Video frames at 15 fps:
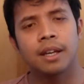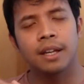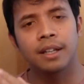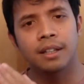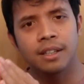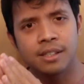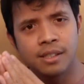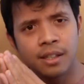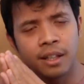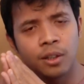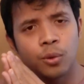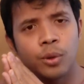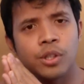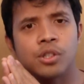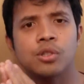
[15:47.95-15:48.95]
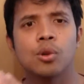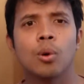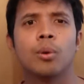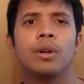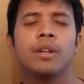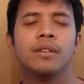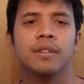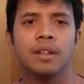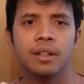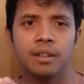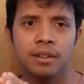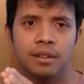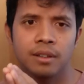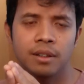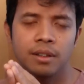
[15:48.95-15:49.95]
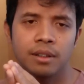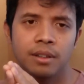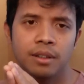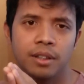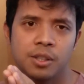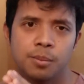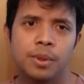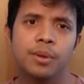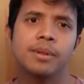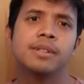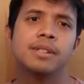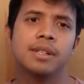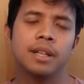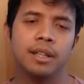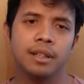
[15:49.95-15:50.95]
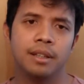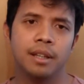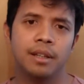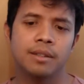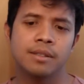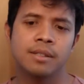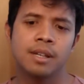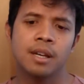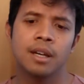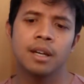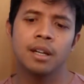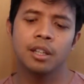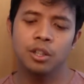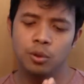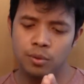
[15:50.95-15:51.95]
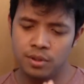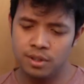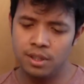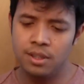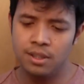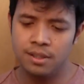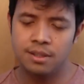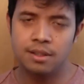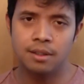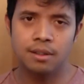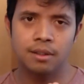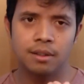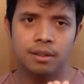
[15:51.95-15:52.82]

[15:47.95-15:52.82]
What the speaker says: and listening to his stories and the experience that he tells. You see this